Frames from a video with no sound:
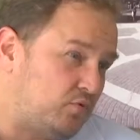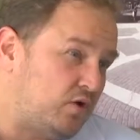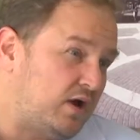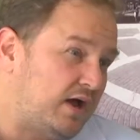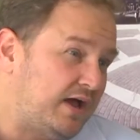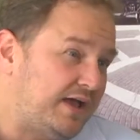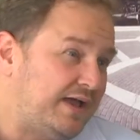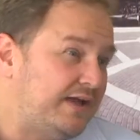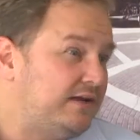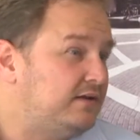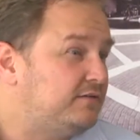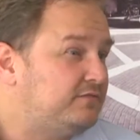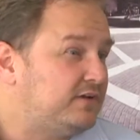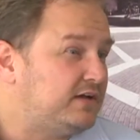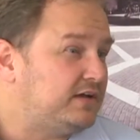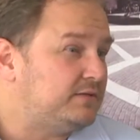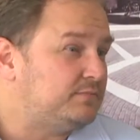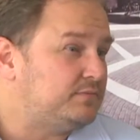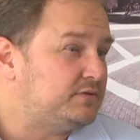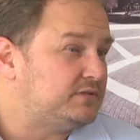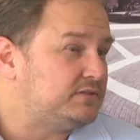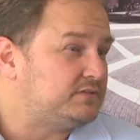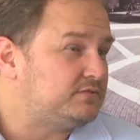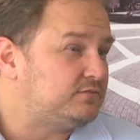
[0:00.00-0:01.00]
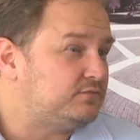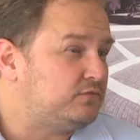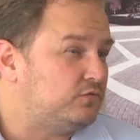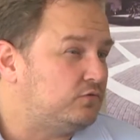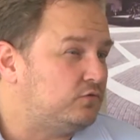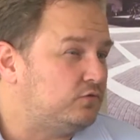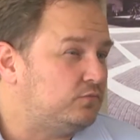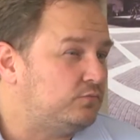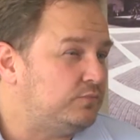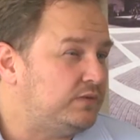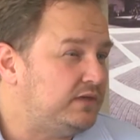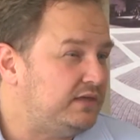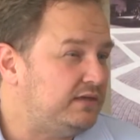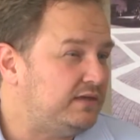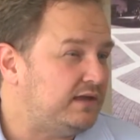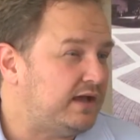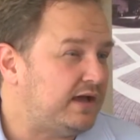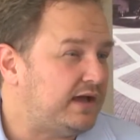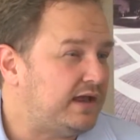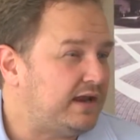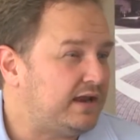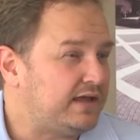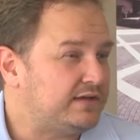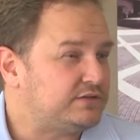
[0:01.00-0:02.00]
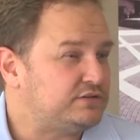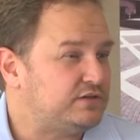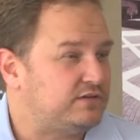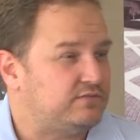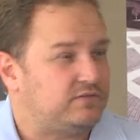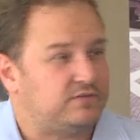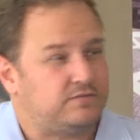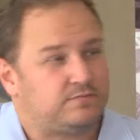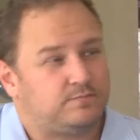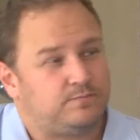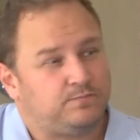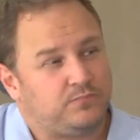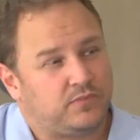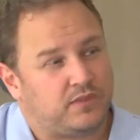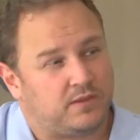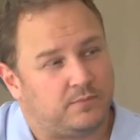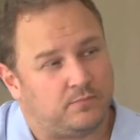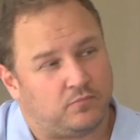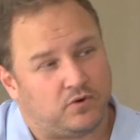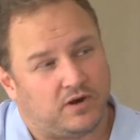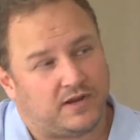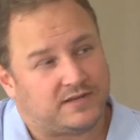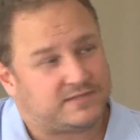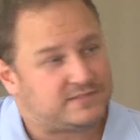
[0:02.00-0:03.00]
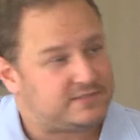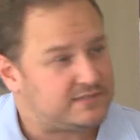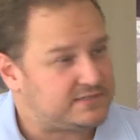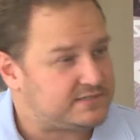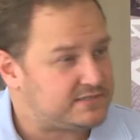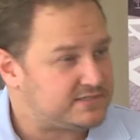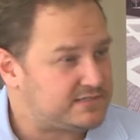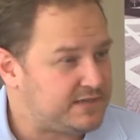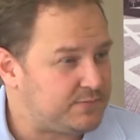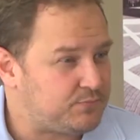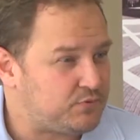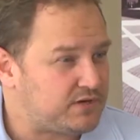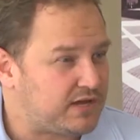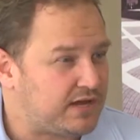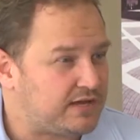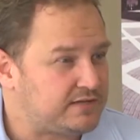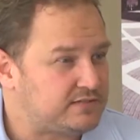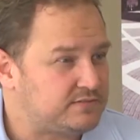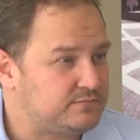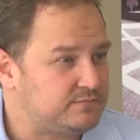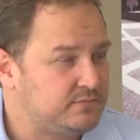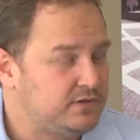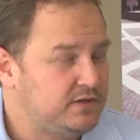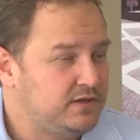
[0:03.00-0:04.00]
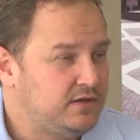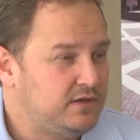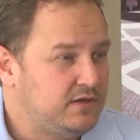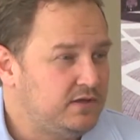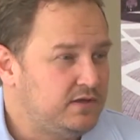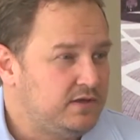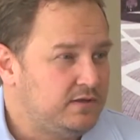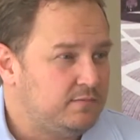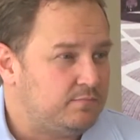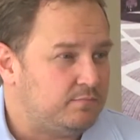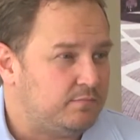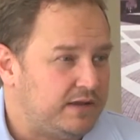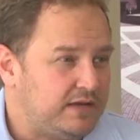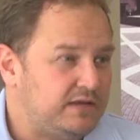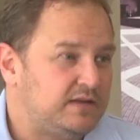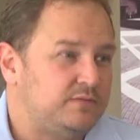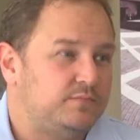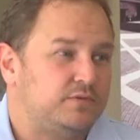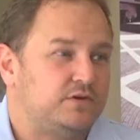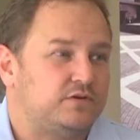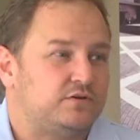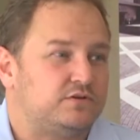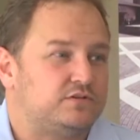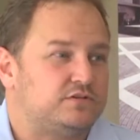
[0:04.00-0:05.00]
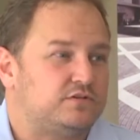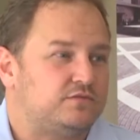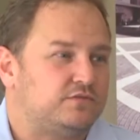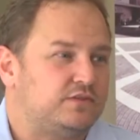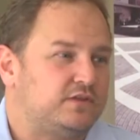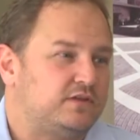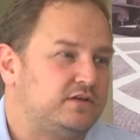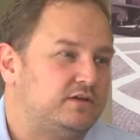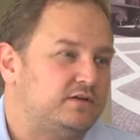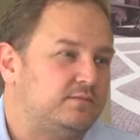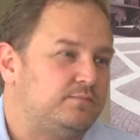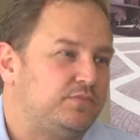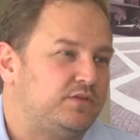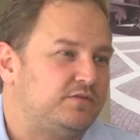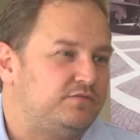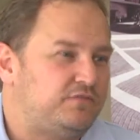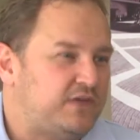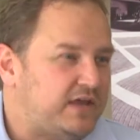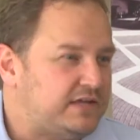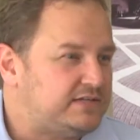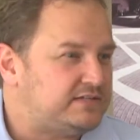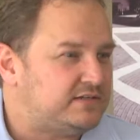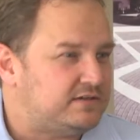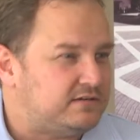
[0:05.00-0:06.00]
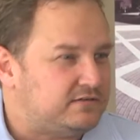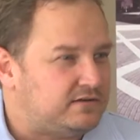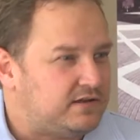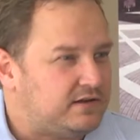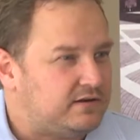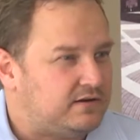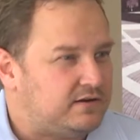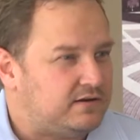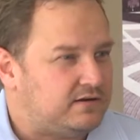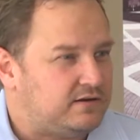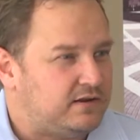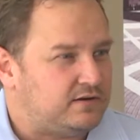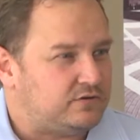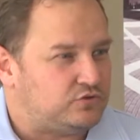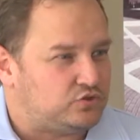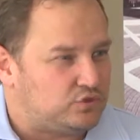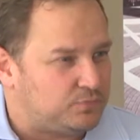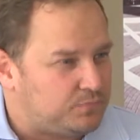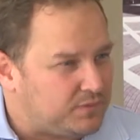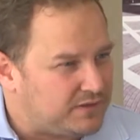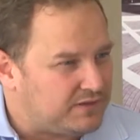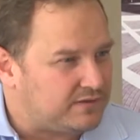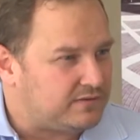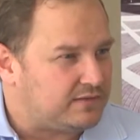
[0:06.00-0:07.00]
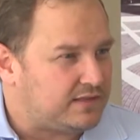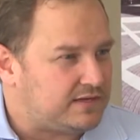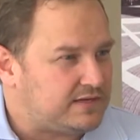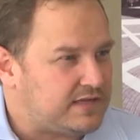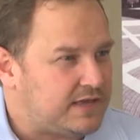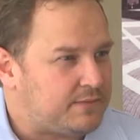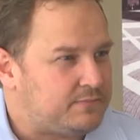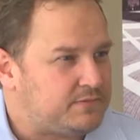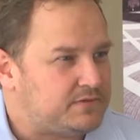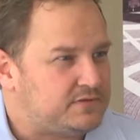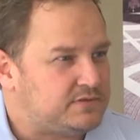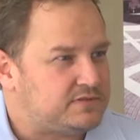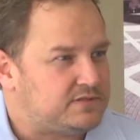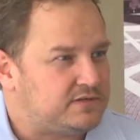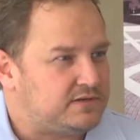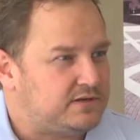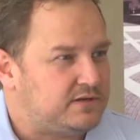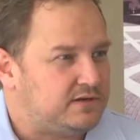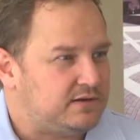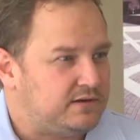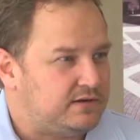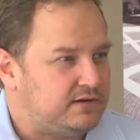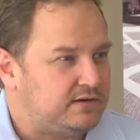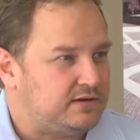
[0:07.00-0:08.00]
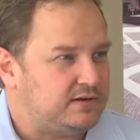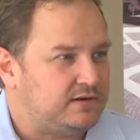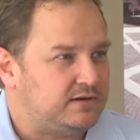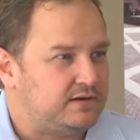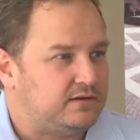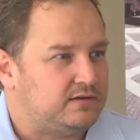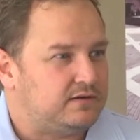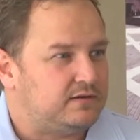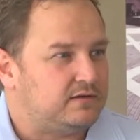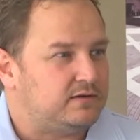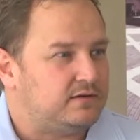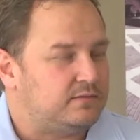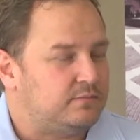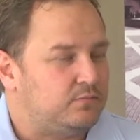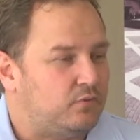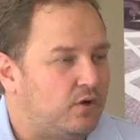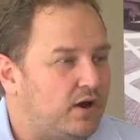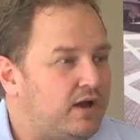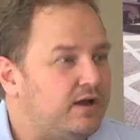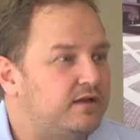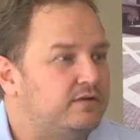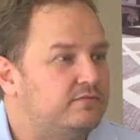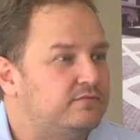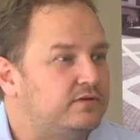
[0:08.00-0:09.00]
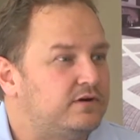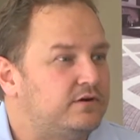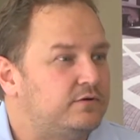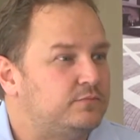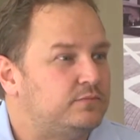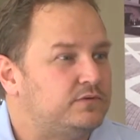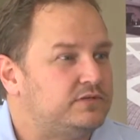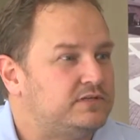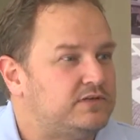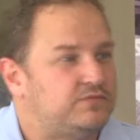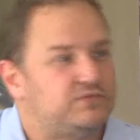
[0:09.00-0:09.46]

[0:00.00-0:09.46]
a braai and a fire pit. For me, I like to have a braai as a separate item, mainly because of the fat and dripping that happens in a braai environment.